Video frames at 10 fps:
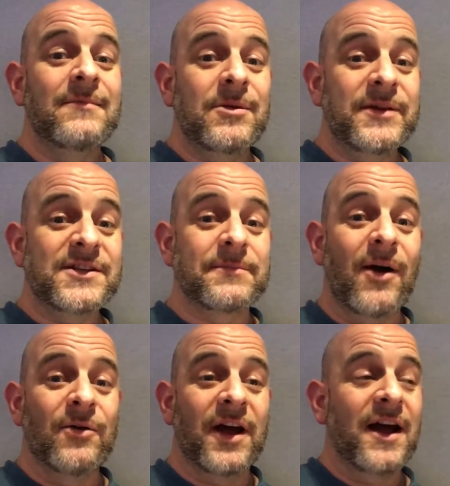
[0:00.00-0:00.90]
But because I'm
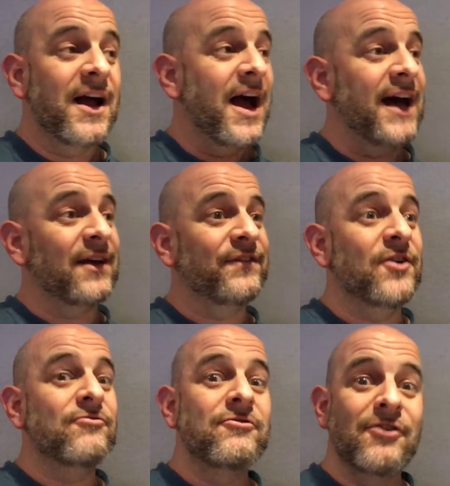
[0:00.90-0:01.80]
older and I
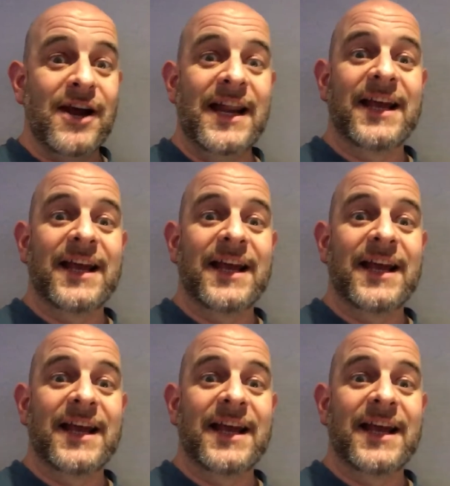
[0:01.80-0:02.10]
feel really